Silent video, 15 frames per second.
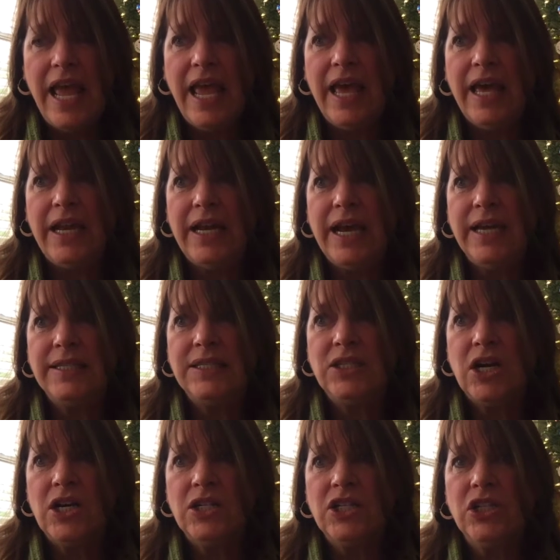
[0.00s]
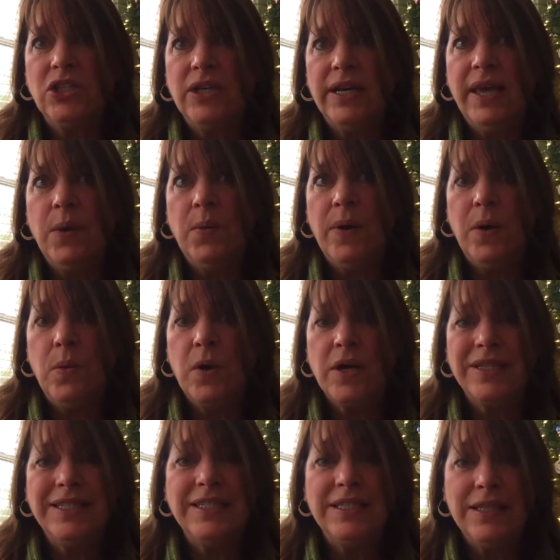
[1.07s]
and I start to look at what
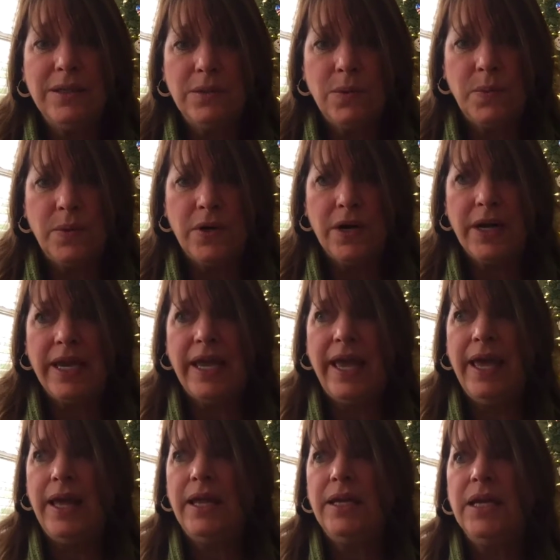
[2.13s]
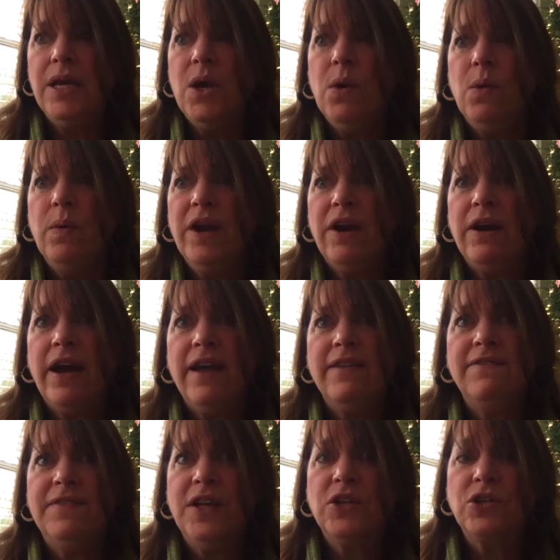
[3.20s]
worked and didn't work, and where I
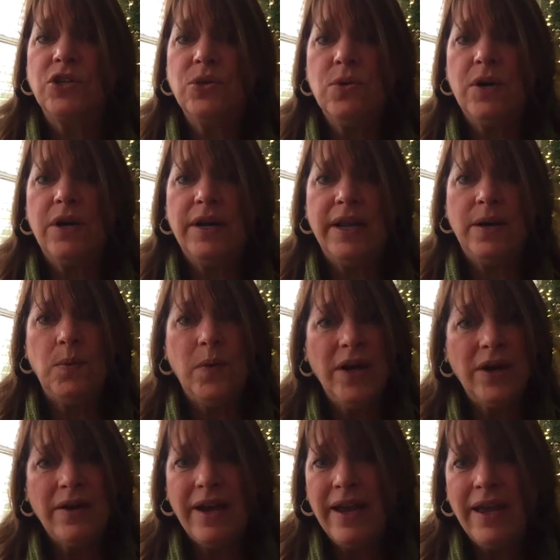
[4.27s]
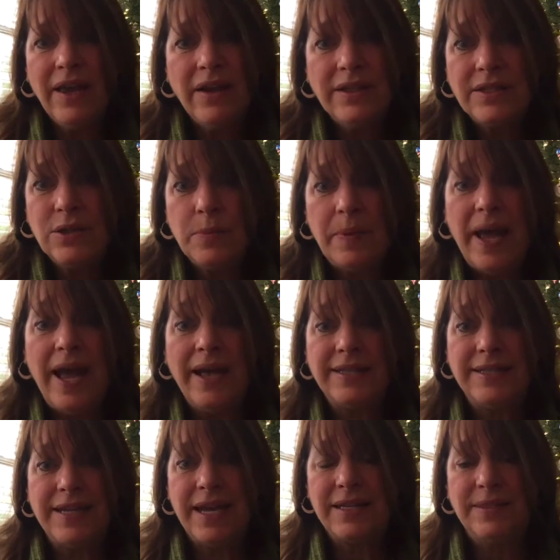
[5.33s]
fell short and where I
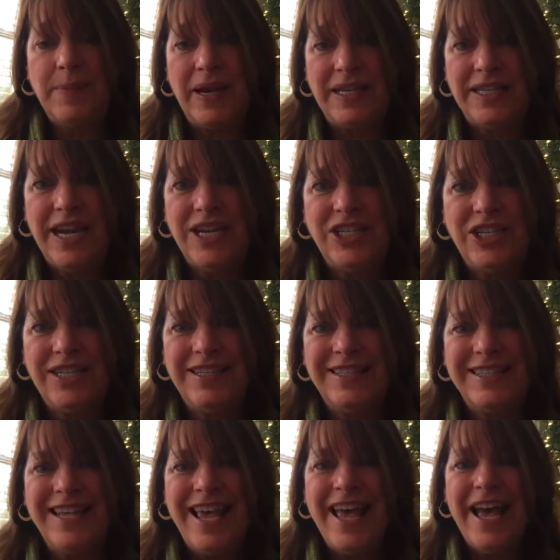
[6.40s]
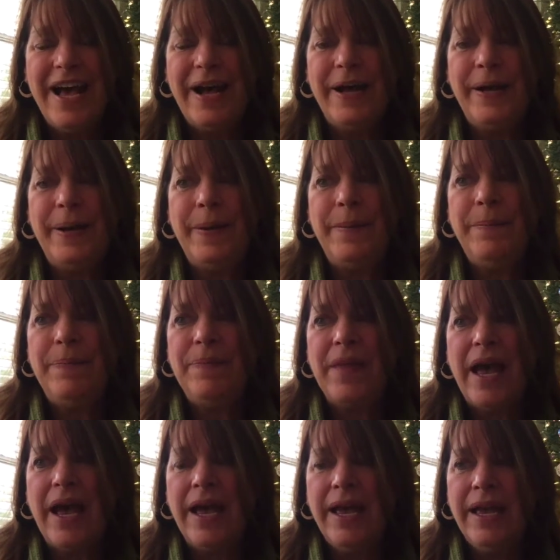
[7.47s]
surpassed expectations.
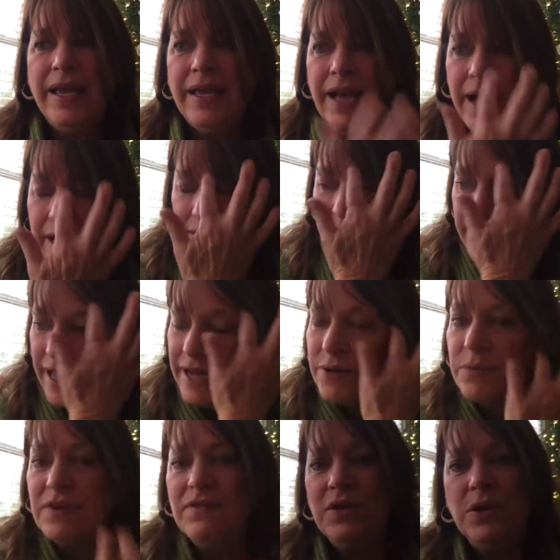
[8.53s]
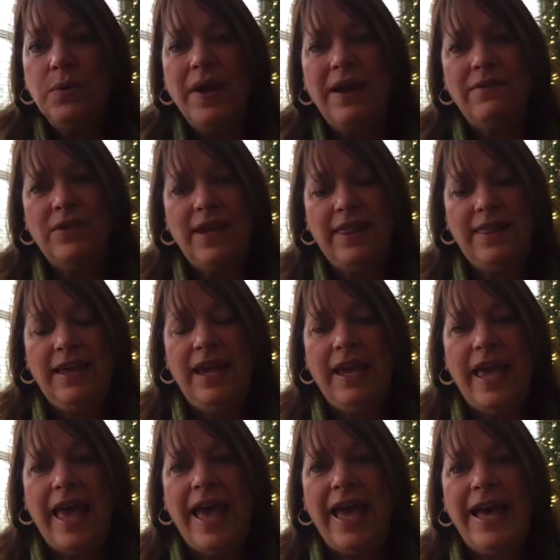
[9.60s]
I kind of review
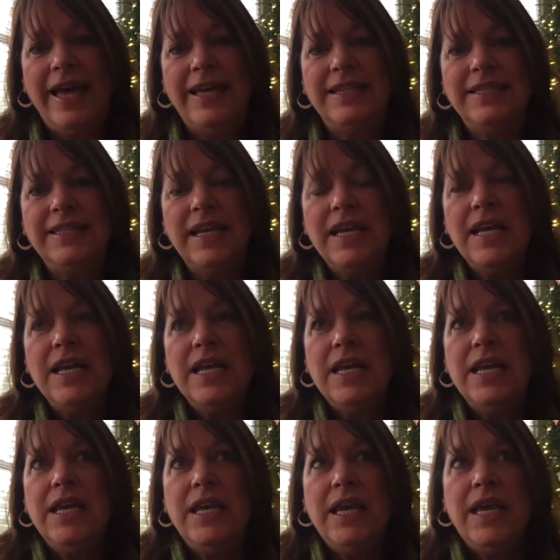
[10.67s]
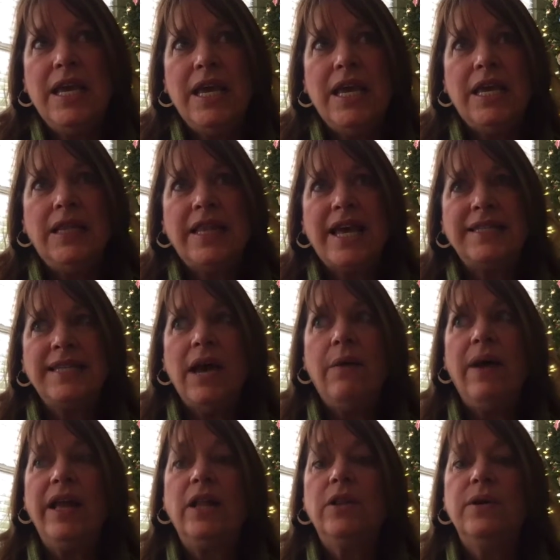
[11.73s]
everything, and that's how
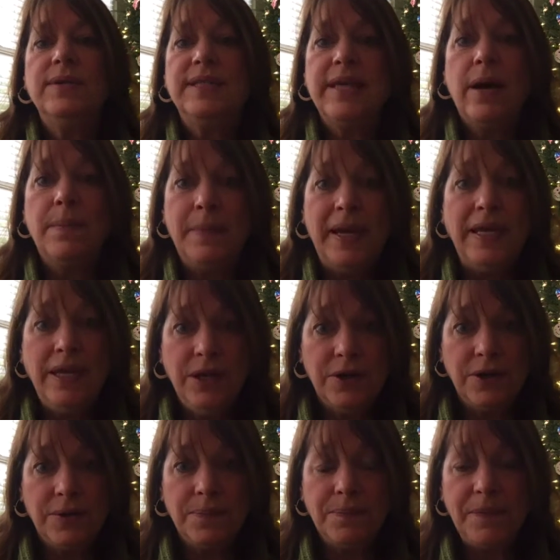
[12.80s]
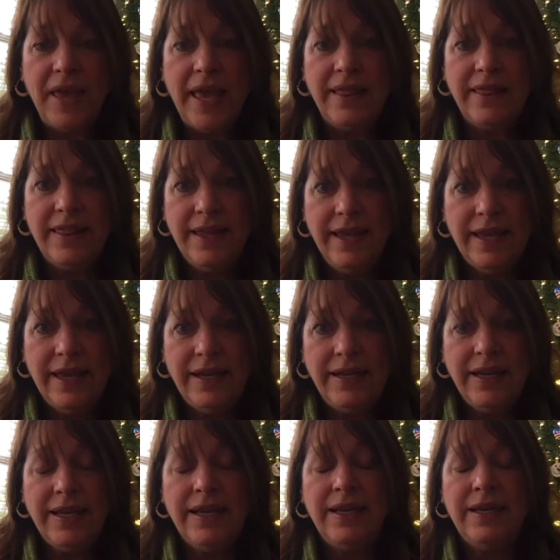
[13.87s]
I close out my year. And then,